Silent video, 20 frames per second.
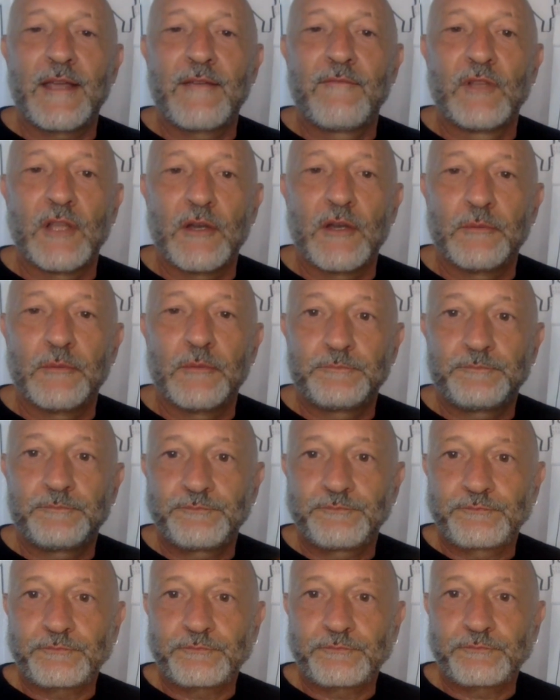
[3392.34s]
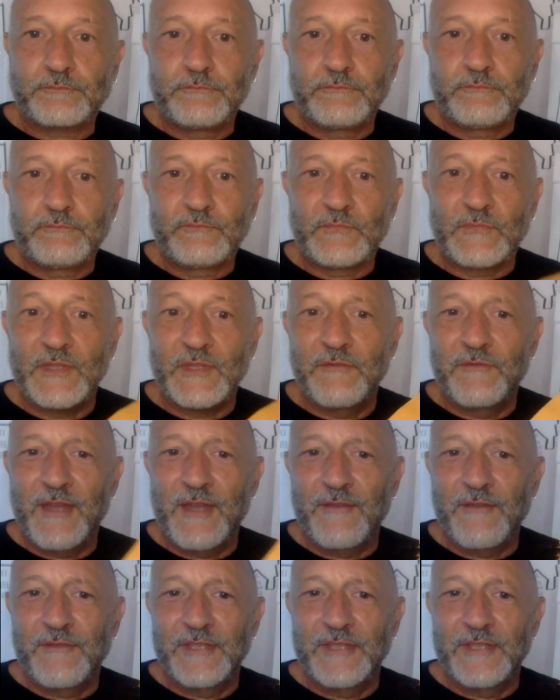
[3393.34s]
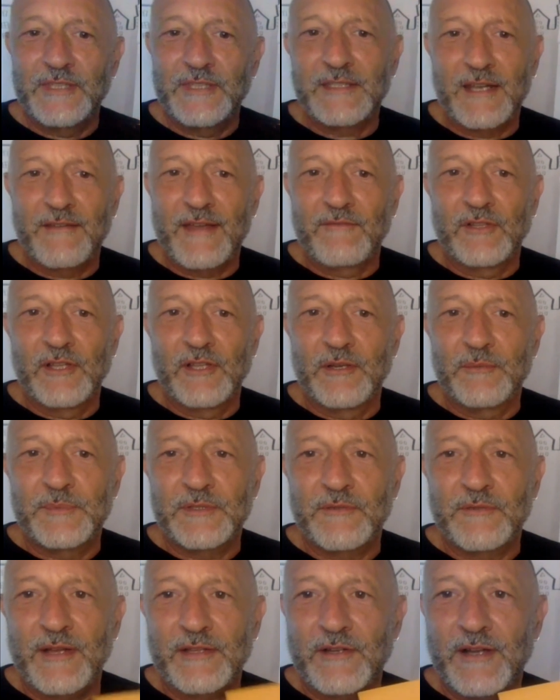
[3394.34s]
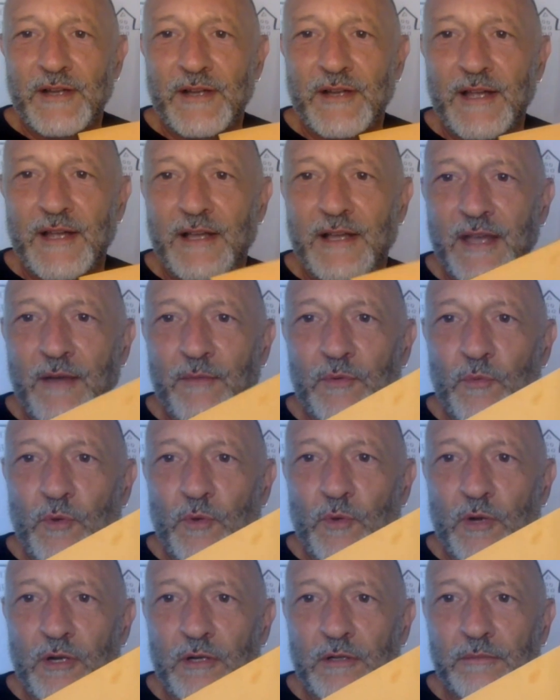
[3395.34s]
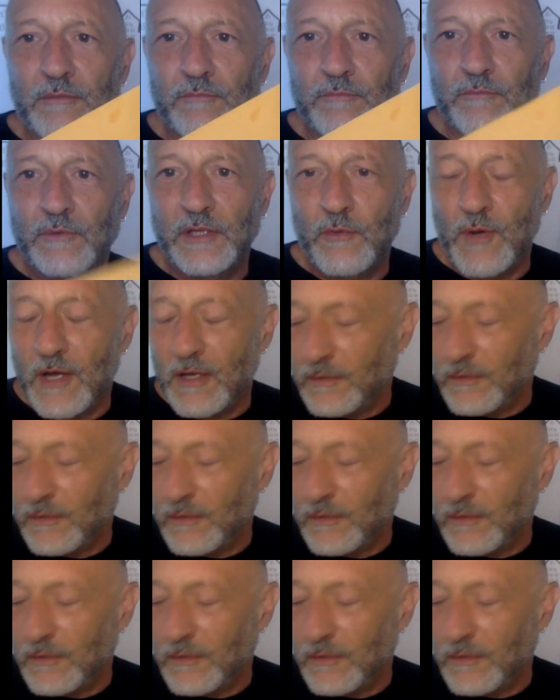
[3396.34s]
an envelope. If you have any of these kind of envelopes around your house, that would work really